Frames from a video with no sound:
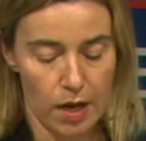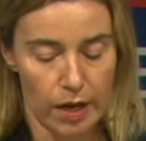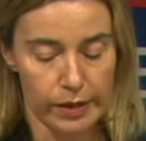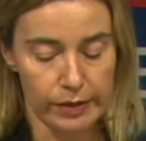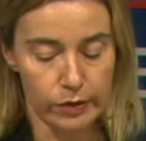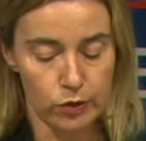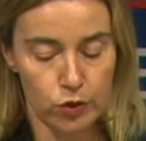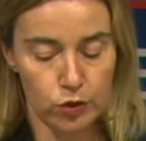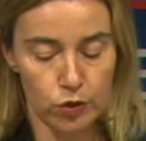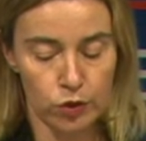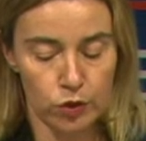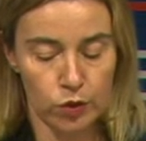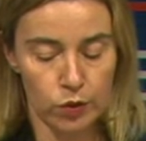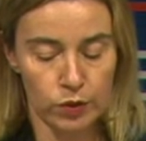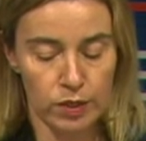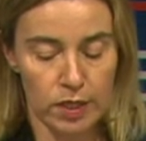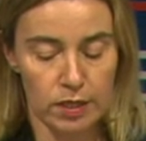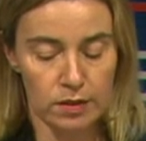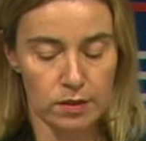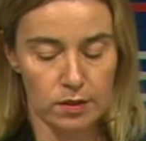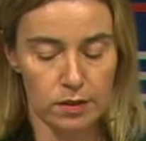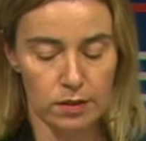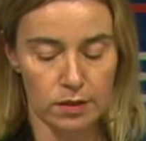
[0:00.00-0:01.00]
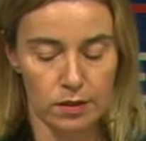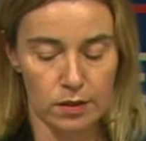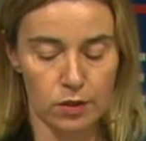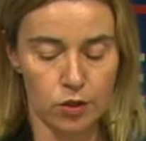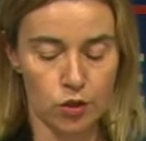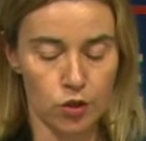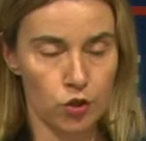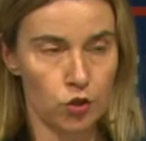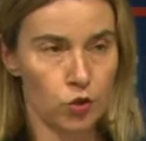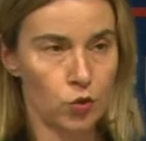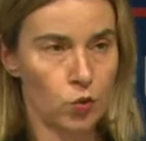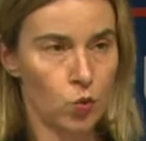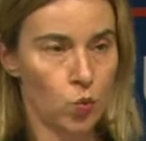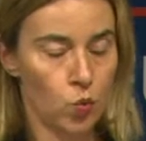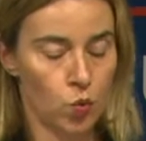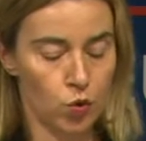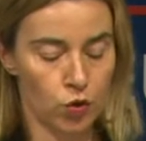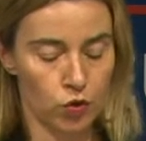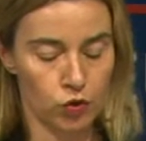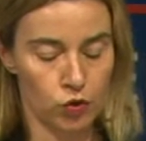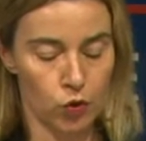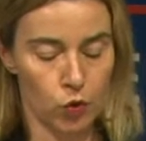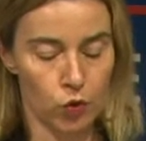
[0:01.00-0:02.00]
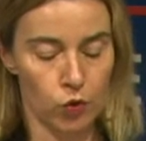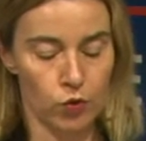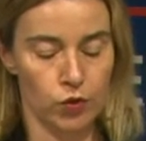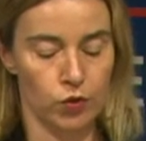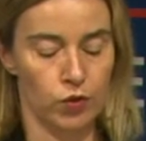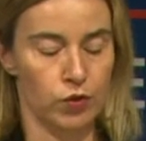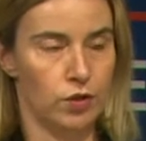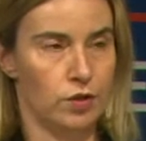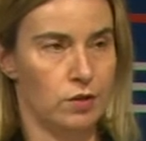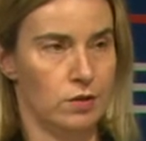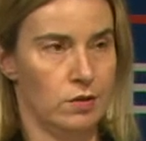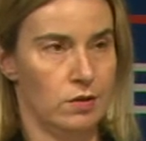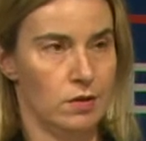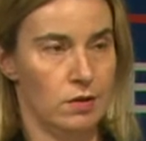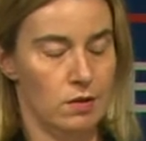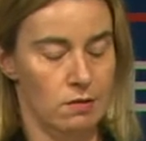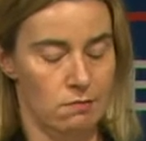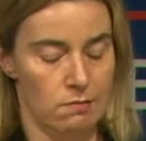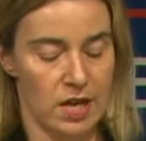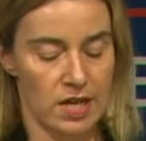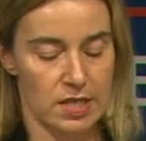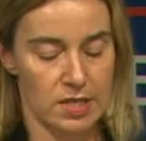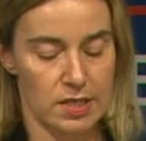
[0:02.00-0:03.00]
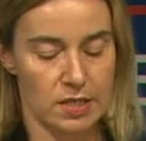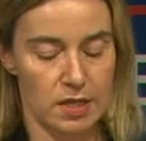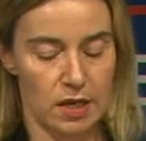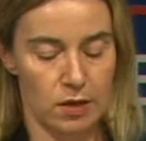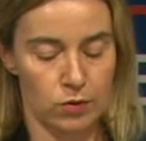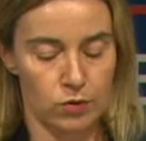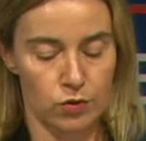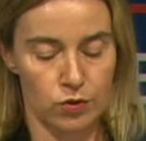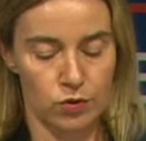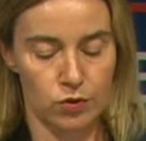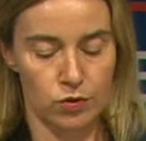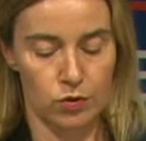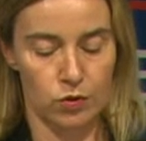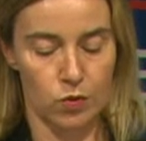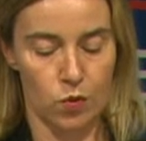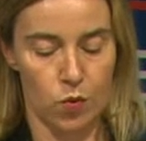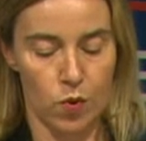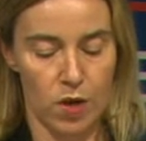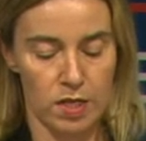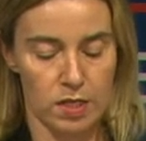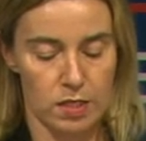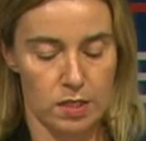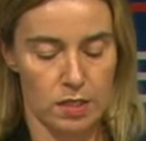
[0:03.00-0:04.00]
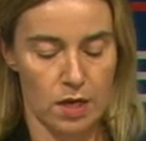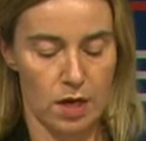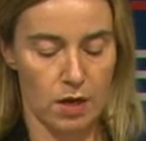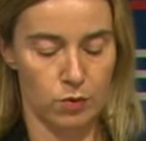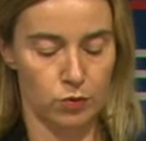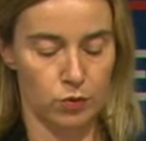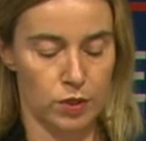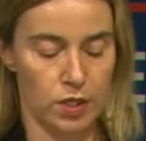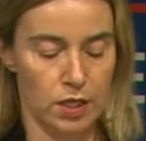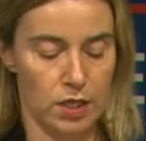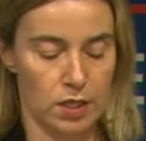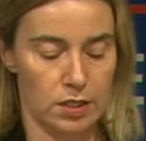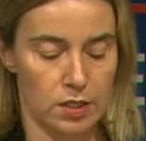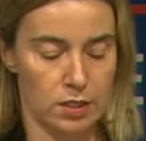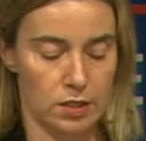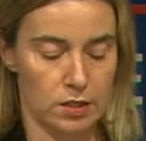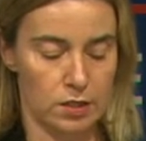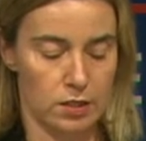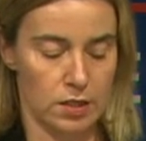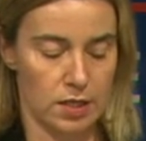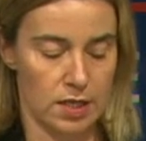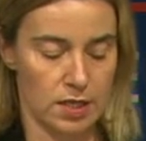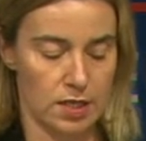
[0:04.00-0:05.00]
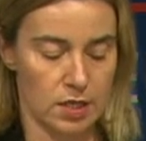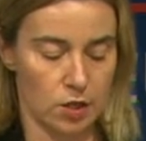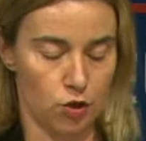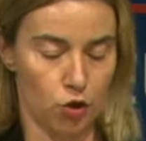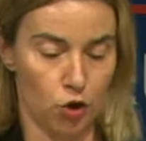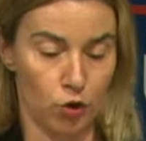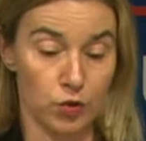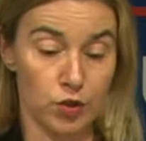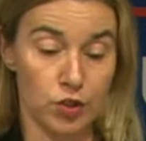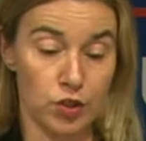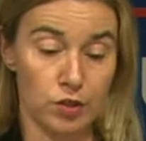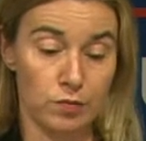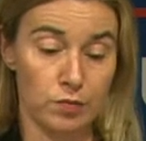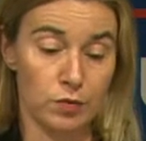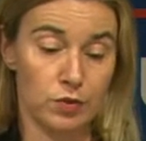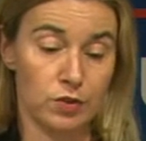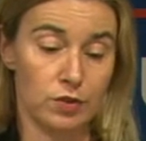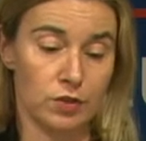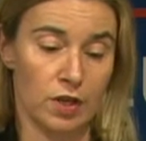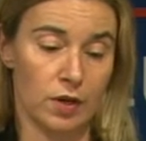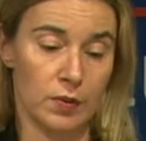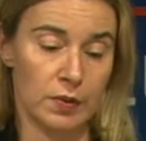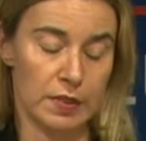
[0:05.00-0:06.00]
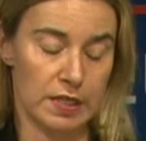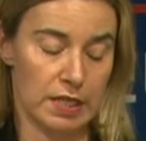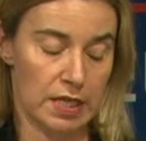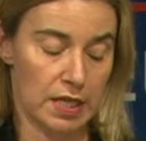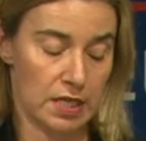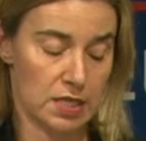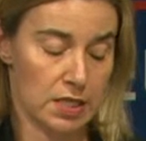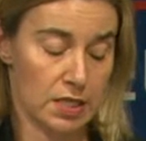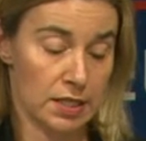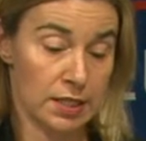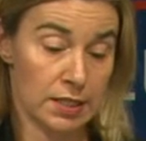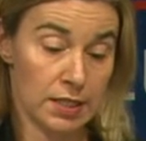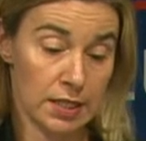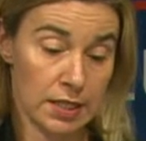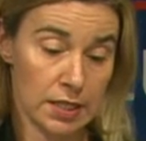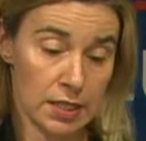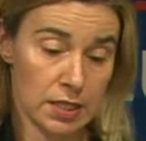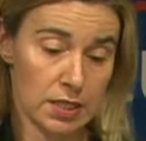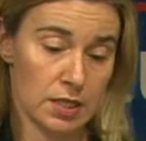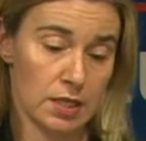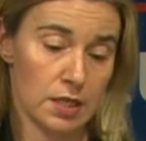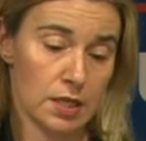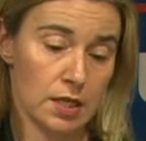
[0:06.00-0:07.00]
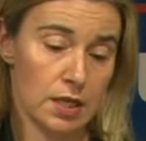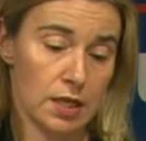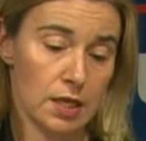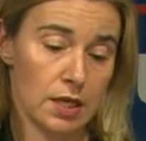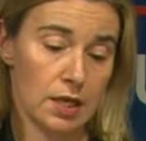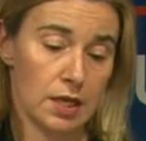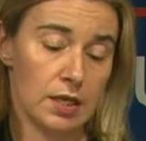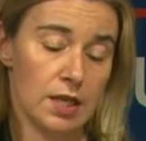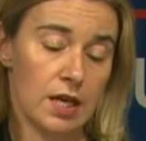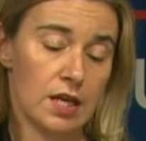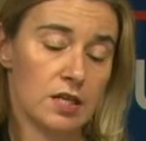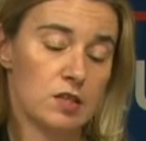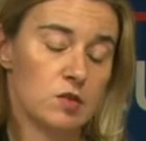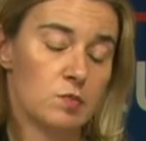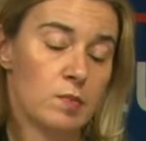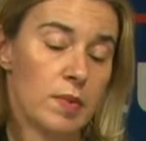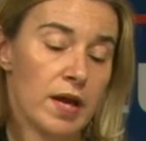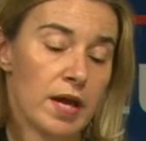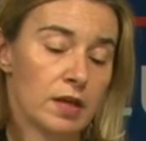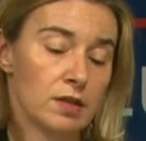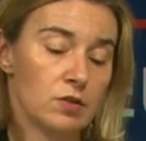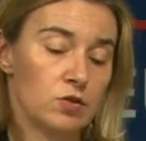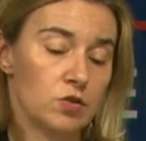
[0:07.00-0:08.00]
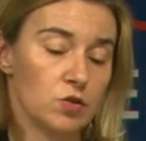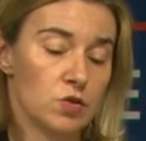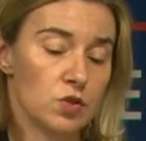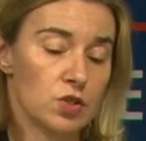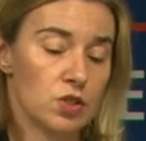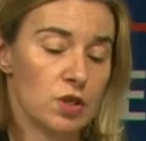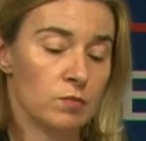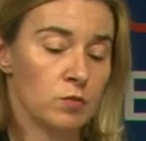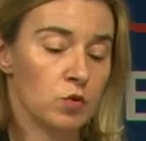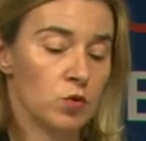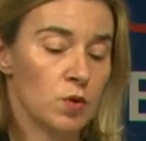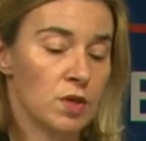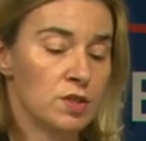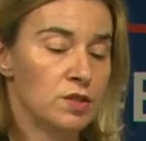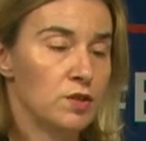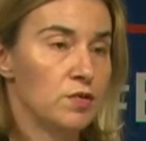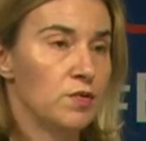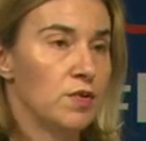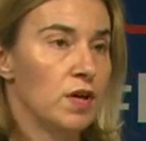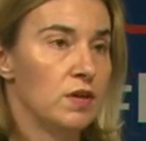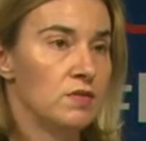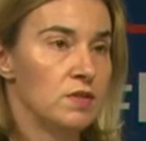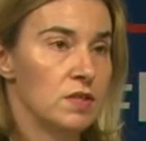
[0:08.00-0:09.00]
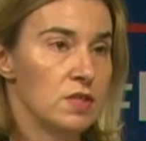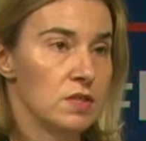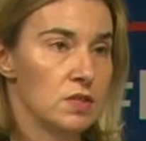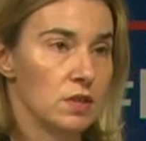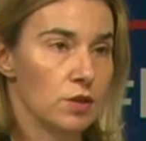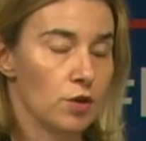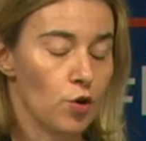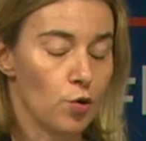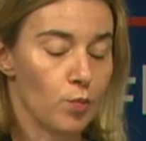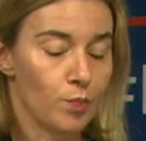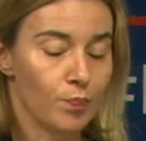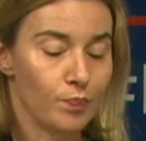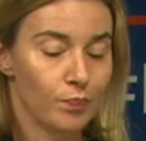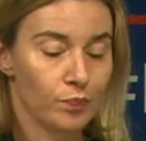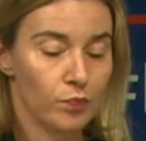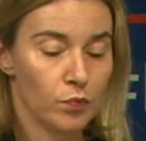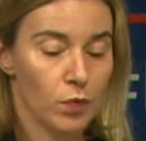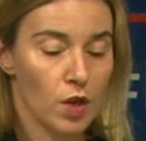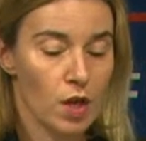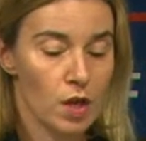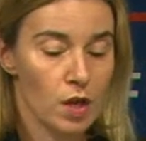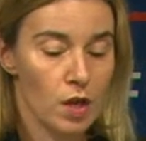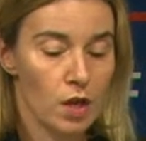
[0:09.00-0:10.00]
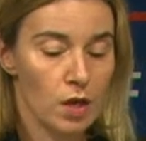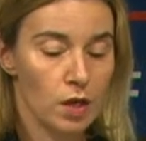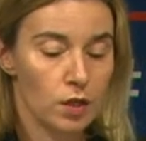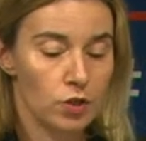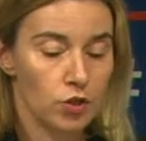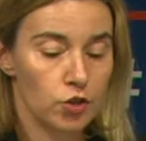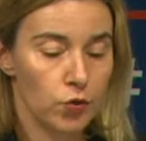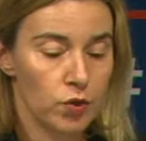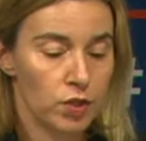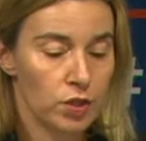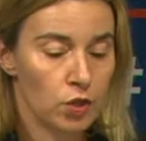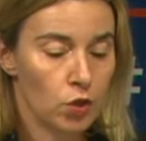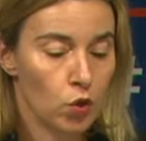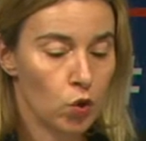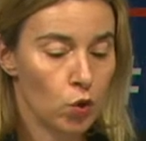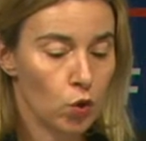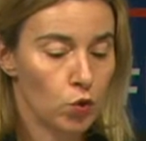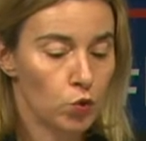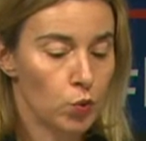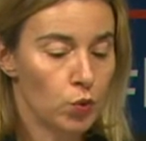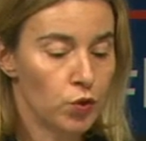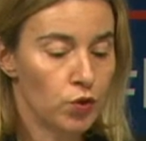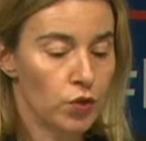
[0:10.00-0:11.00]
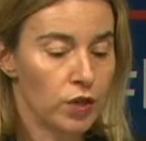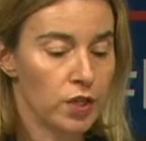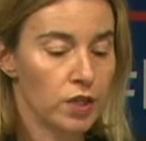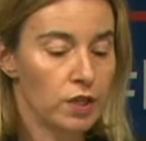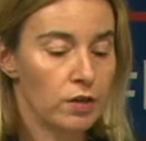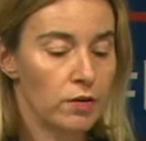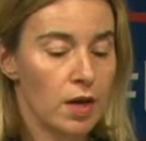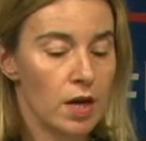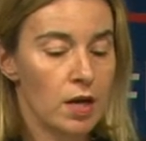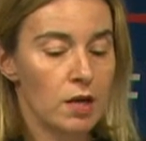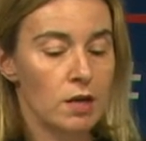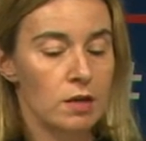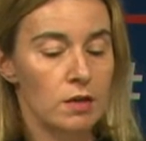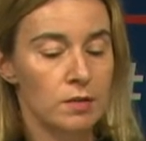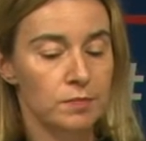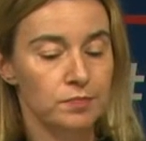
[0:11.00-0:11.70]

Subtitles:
I also know that new world order might sound quite outdated as a concept nowadays. Indeed, it dates back to some 25 years ago. During the Cold War era,